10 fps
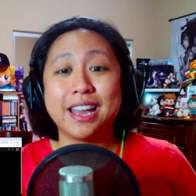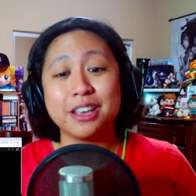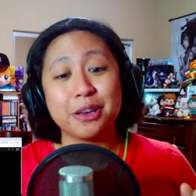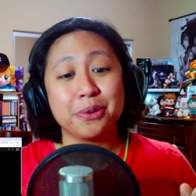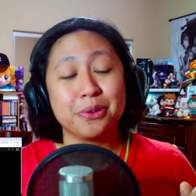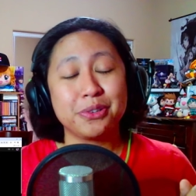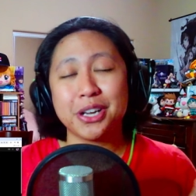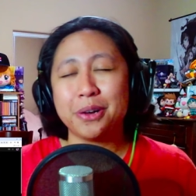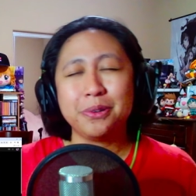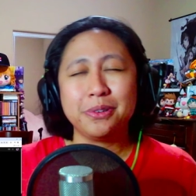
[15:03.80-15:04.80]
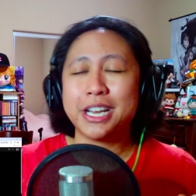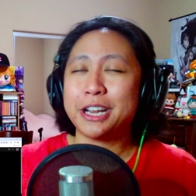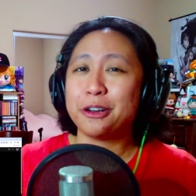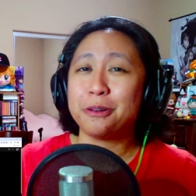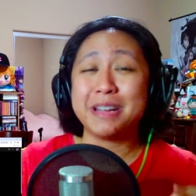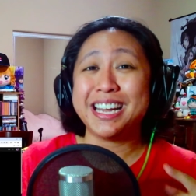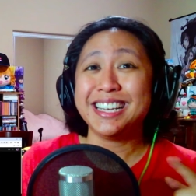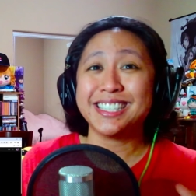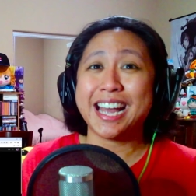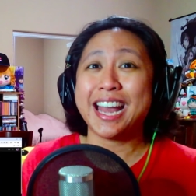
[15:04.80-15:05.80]
you don't hear
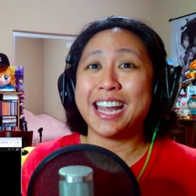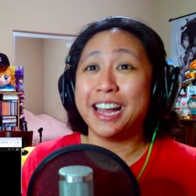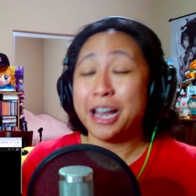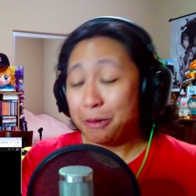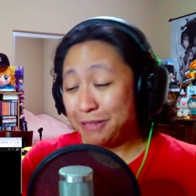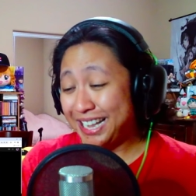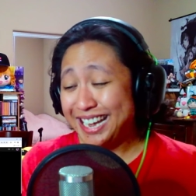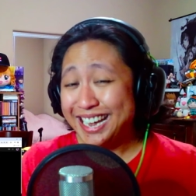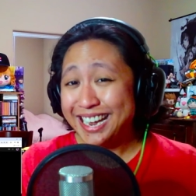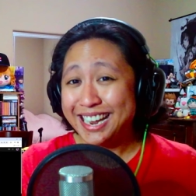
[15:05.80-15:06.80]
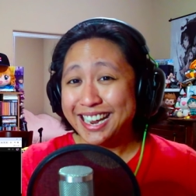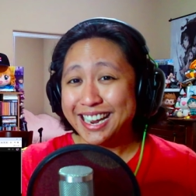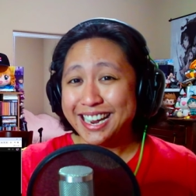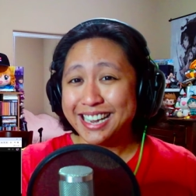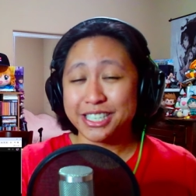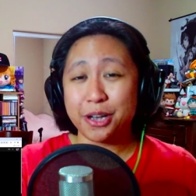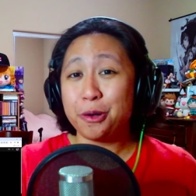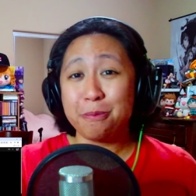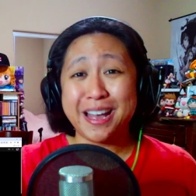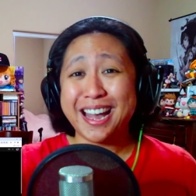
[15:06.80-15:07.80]
me say, please,
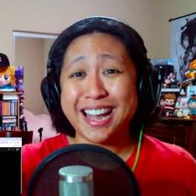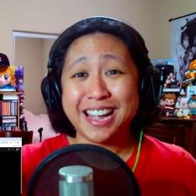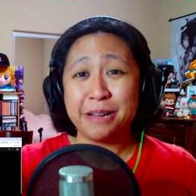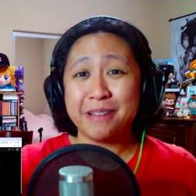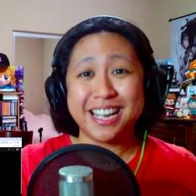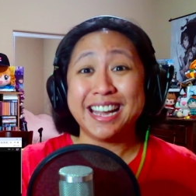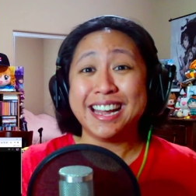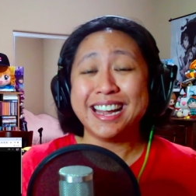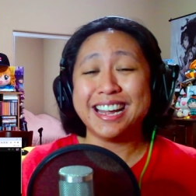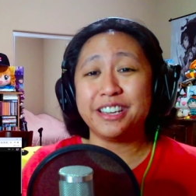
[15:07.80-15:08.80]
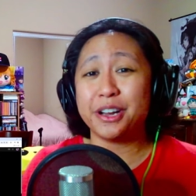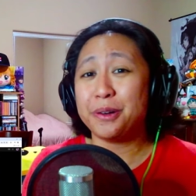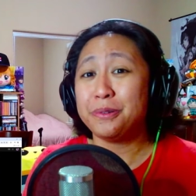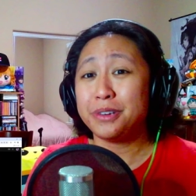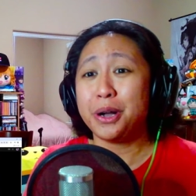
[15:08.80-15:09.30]
oh baby, don't